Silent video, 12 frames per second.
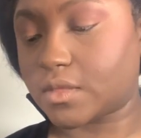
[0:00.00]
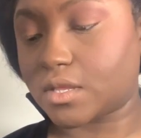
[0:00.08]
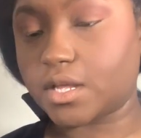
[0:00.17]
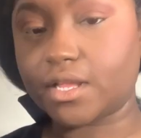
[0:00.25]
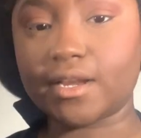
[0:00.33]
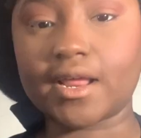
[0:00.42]

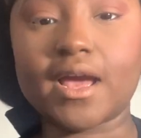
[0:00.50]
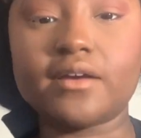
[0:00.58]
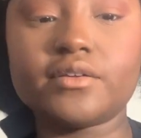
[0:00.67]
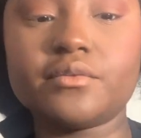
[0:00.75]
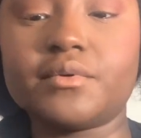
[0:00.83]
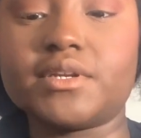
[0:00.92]
And now
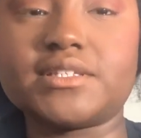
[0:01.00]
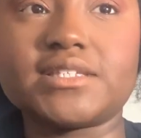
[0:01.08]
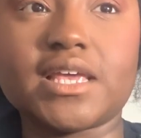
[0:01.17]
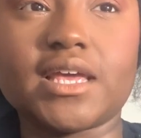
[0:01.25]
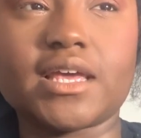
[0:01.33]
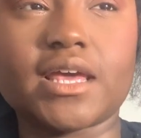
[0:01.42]
you want to
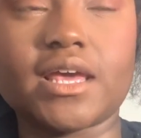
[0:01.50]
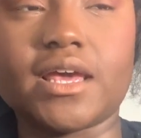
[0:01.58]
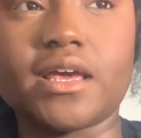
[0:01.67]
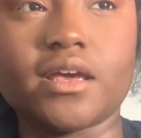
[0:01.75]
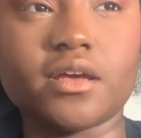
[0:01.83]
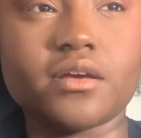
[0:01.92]
take
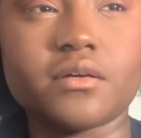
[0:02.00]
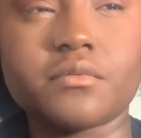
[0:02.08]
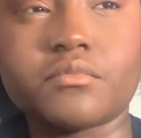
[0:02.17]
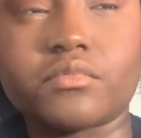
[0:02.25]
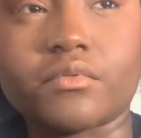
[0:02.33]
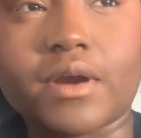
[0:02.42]
a
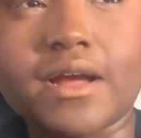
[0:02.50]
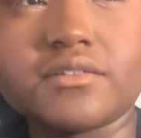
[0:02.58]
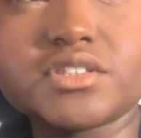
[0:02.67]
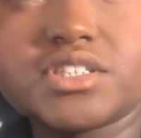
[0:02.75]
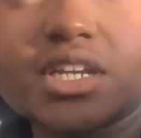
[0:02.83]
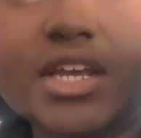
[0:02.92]
brown
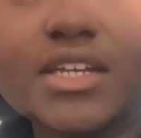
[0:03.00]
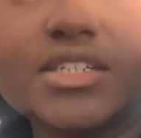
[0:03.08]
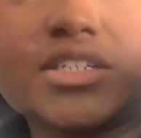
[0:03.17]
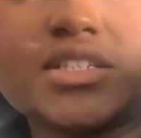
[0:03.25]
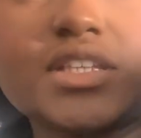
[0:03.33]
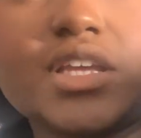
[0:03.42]
shade
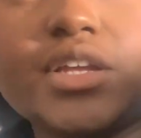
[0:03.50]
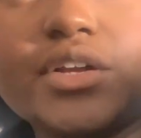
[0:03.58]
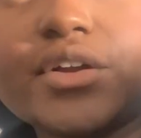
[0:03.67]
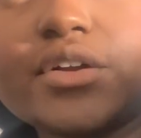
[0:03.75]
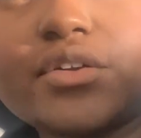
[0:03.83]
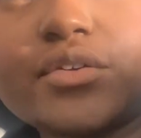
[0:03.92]
just in your
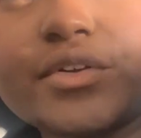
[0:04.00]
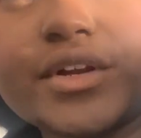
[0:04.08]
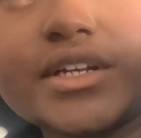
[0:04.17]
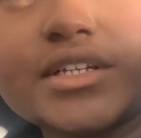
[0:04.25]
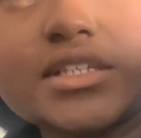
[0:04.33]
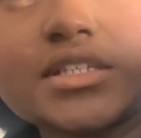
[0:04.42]

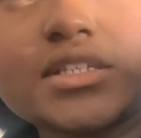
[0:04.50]
crease.